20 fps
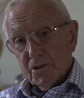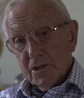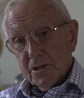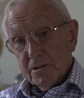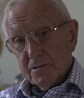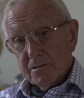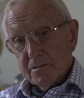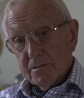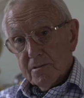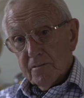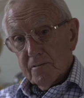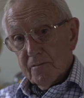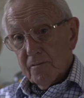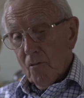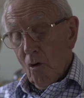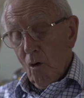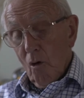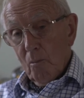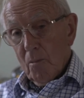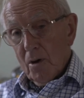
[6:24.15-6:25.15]
is
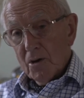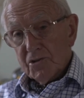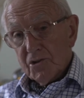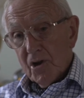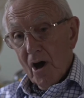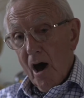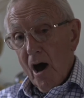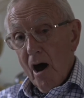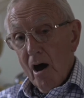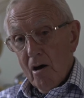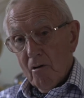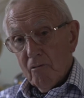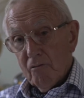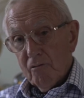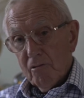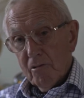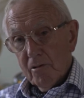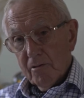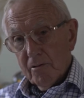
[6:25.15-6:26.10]
almost half